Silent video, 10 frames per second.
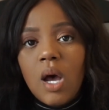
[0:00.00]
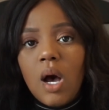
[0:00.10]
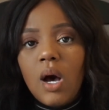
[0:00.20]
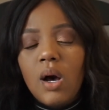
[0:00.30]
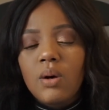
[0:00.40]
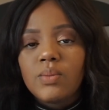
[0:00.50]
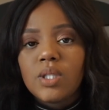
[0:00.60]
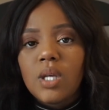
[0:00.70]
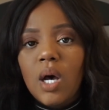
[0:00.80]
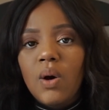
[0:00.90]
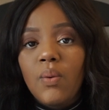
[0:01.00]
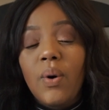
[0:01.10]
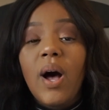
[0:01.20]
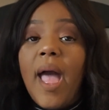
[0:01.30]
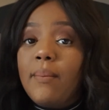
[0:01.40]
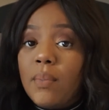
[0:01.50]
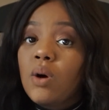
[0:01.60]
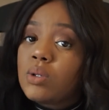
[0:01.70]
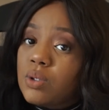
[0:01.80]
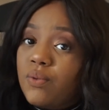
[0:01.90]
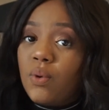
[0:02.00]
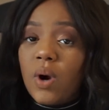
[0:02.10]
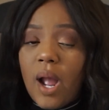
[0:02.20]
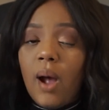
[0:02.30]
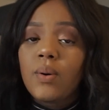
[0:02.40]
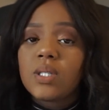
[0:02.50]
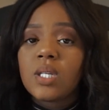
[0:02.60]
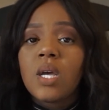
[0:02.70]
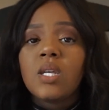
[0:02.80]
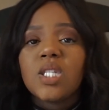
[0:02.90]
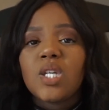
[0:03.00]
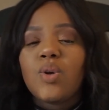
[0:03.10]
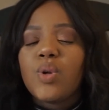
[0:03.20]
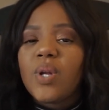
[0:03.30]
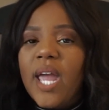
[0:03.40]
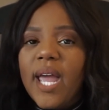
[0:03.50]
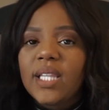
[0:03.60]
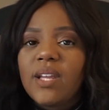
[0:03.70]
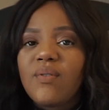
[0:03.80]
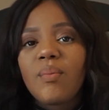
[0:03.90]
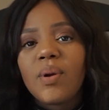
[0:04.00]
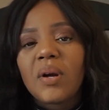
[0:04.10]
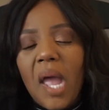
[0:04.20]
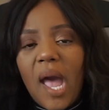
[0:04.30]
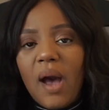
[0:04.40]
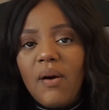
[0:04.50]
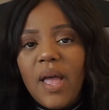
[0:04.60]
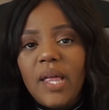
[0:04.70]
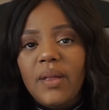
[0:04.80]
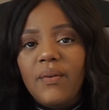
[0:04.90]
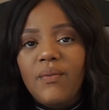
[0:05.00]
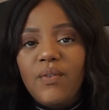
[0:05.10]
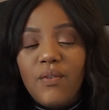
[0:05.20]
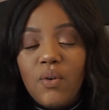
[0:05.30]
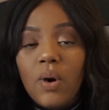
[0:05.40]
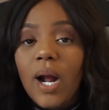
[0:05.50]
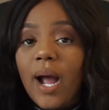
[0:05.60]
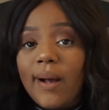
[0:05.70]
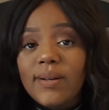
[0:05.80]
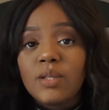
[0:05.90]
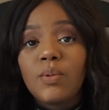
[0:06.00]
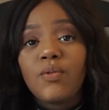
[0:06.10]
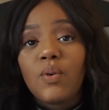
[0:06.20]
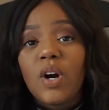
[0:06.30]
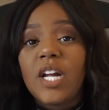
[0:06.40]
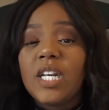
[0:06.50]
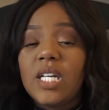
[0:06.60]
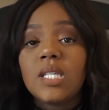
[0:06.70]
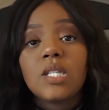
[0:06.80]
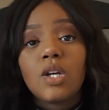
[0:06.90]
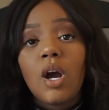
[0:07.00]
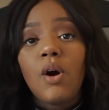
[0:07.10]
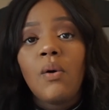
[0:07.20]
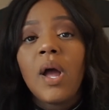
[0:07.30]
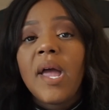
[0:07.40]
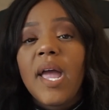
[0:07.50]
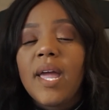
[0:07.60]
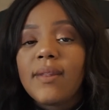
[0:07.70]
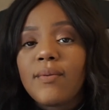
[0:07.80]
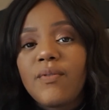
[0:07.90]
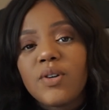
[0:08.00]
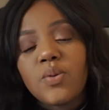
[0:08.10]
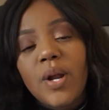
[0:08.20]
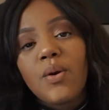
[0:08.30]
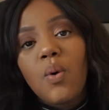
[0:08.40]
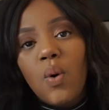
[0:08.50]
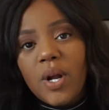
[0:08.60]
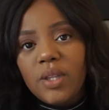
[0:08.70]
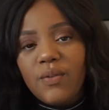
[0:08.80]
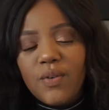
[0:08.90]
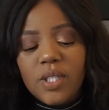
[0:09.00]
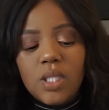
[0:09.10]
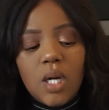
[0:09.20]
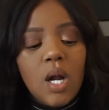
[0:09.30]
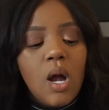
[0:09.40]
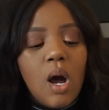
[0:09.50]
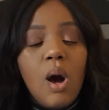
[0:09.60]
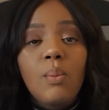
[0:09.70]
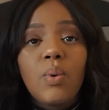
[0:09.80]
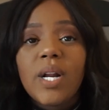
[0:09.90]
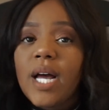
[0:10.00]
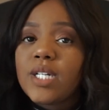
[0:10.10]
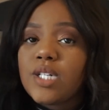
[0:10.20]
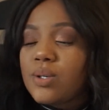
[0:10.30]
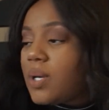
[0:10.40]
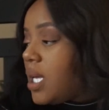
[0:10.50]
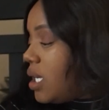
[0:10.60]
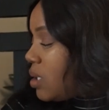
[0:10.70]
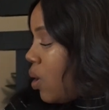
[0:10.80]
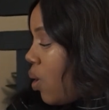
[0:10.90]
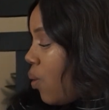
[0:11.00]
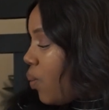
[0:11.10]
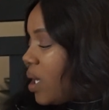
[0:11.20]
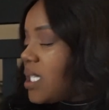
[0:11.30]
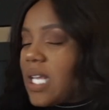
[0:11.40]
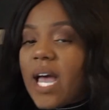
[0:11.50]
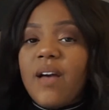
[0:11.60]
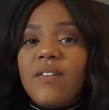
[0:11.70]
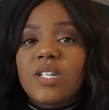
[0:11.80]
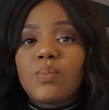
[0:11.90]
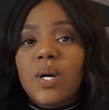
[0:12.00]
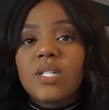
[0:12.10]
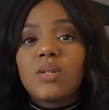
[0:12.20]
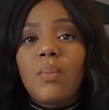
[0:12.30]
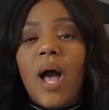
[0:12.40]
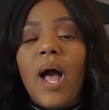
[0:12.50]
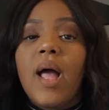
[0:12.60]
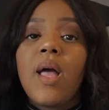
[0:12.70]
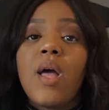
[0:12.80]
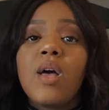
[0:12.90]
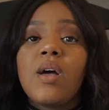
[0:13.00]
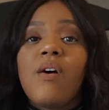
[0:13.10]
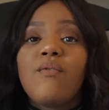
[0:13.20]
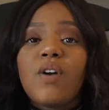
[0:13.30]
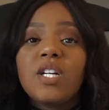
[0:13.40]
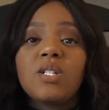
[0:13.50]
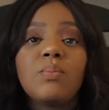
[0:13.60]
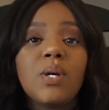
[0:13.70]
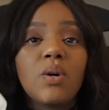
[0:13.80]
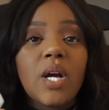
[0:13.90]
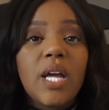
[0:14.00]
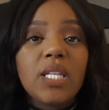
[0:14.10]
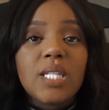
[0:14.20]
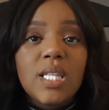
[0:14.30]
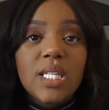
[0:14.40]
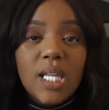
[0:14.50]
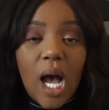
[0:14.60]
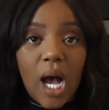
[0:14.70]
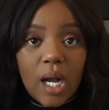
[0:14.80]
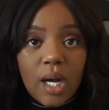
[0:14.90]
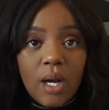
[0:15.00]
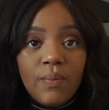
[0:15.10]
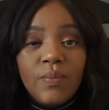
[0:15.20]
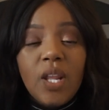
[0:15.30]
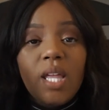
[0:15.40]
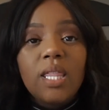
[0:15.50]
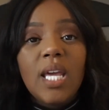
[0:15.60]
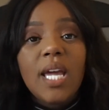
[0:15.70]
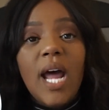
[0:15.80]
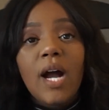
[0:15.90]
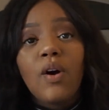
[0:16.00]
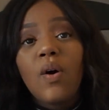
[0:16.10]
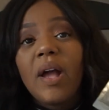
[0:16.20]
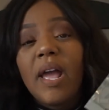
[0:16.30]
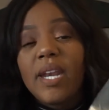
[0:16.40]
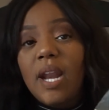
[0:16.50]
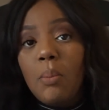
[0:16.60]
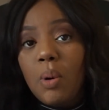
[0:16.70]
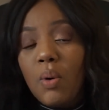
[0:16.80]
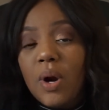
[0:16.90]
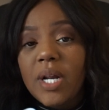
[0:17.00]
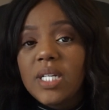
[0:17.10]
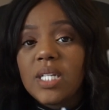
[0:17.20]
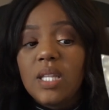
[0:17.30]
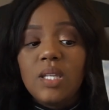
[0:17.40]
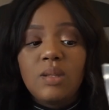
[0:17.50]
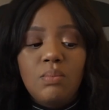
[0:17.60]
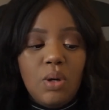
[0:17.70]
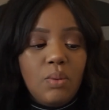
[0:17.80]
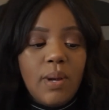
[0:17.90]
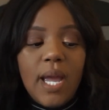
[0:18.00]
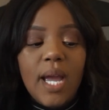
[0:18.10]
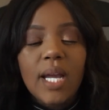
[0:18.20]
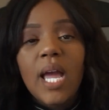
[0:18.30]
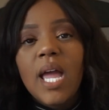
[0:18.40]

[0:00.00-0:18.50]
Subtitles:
Well, at most 4 hours. So you can leave your milk out for 4 hours before it needs to go in the refrigerator or in the freezer. What I do is, once I have expressed my fresh milk into this Haaka, then I go ahead and I pour into this milk bag.